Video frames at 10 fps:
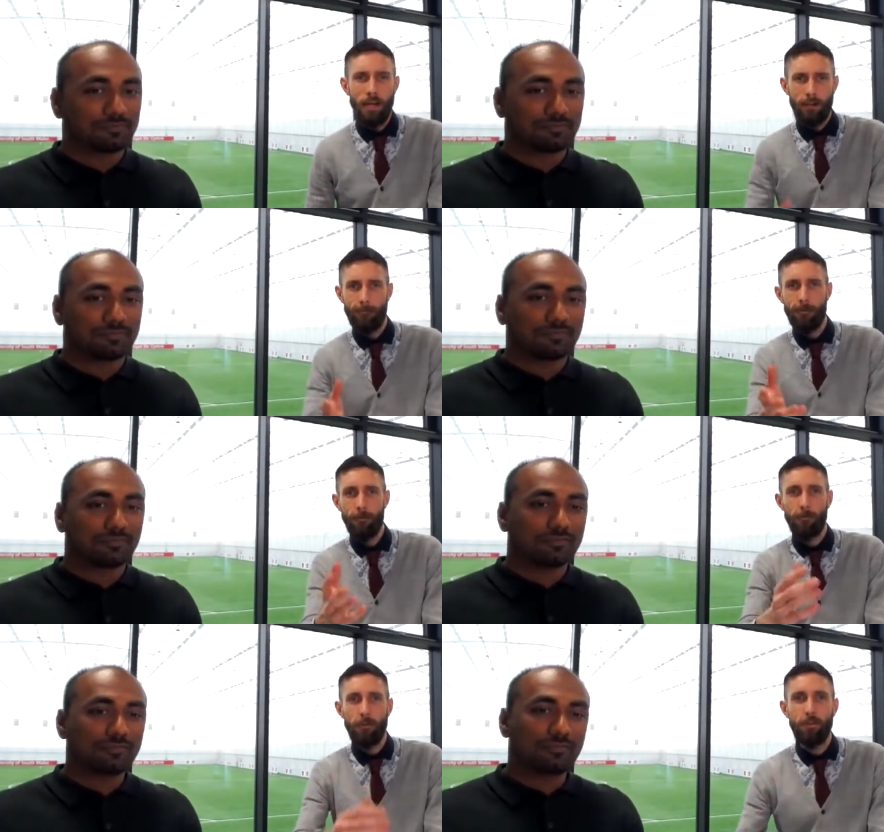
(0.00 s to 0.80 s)
Speaker 1: then feel
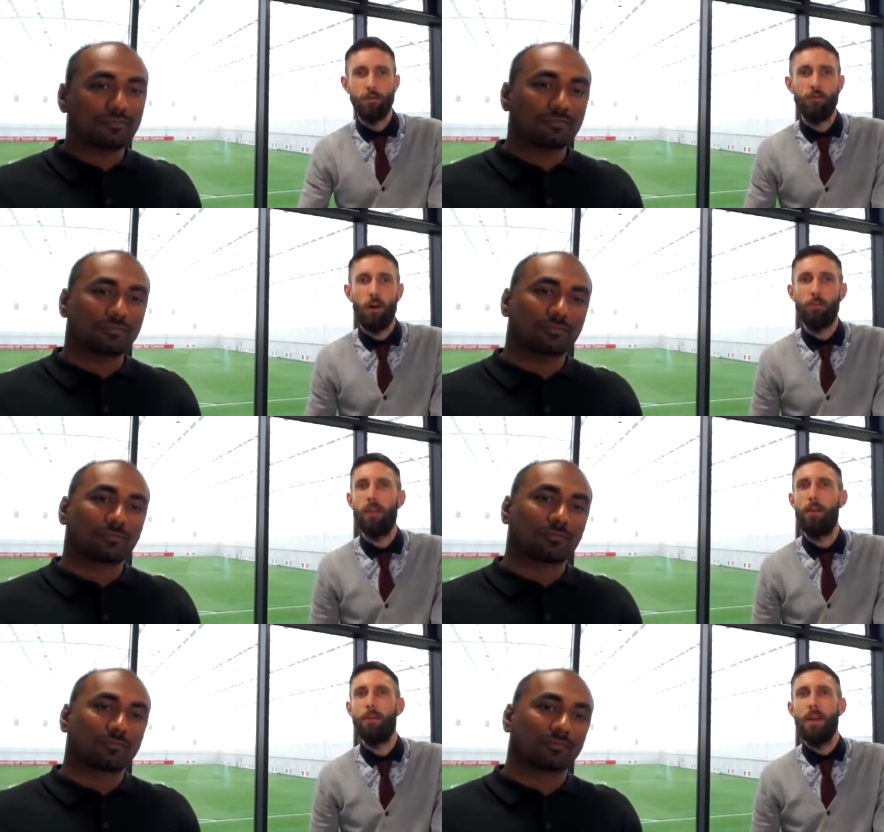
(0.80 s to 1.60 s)
free to drop
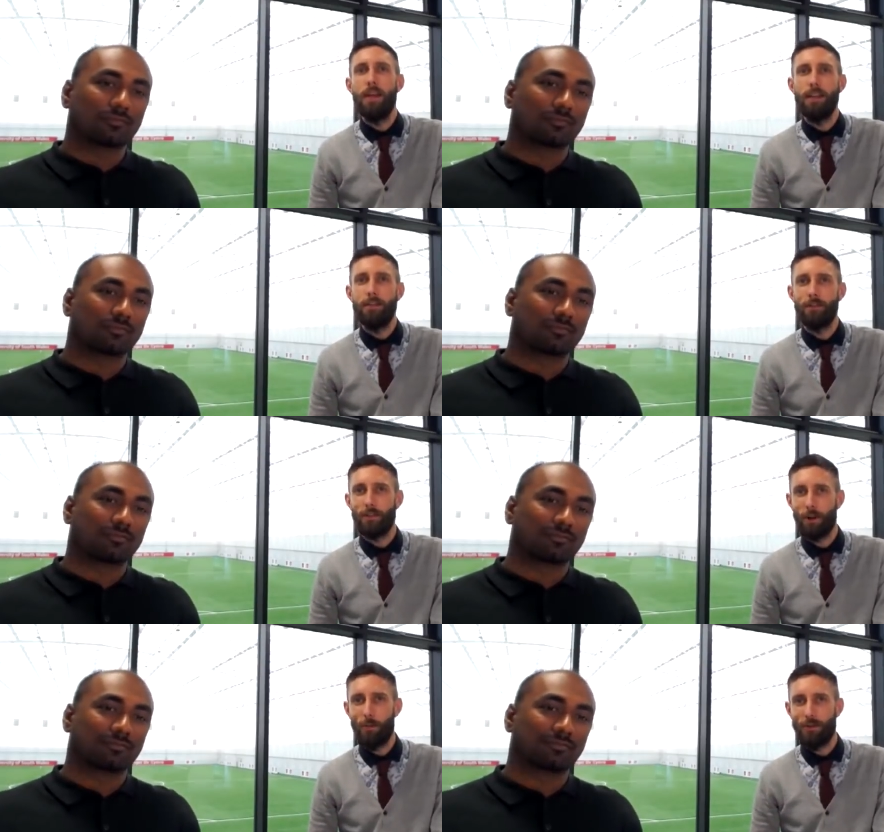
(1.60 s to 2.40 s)
them into the comment